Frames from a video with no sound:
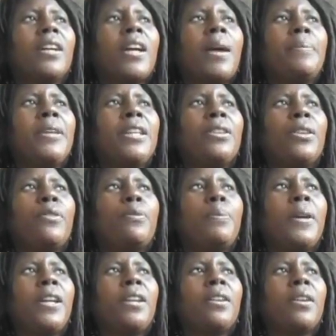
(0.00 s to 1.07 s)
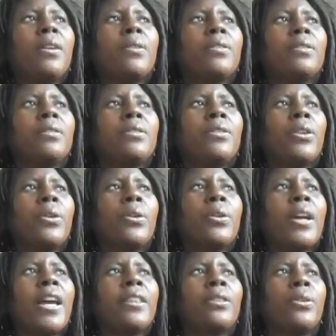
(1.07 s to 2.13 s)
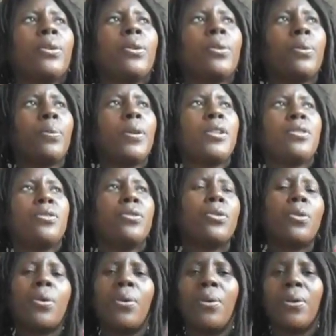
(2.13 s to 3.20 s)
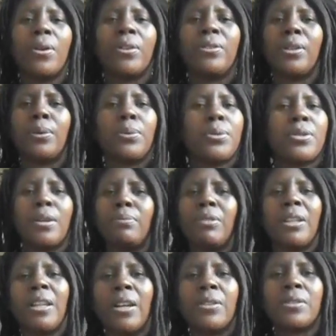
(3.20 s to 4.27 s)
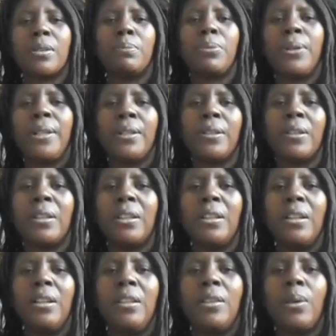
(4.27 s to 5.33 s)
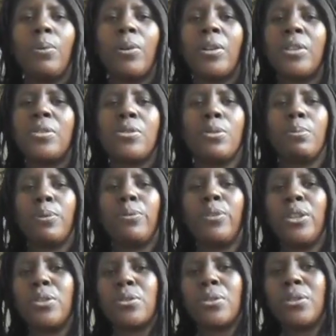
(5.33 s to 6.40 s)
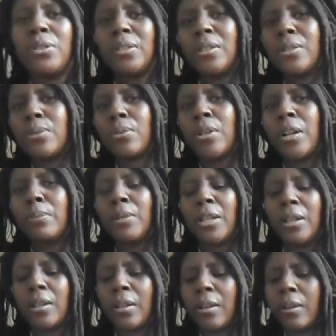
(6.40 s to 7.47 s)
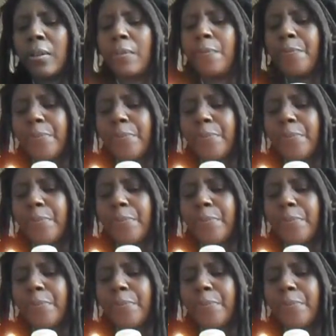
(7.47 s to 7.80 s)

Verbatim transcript: I mean, they've been, they're at their original core, they were something else completely. They weren't as superficial, is what I'm getting at.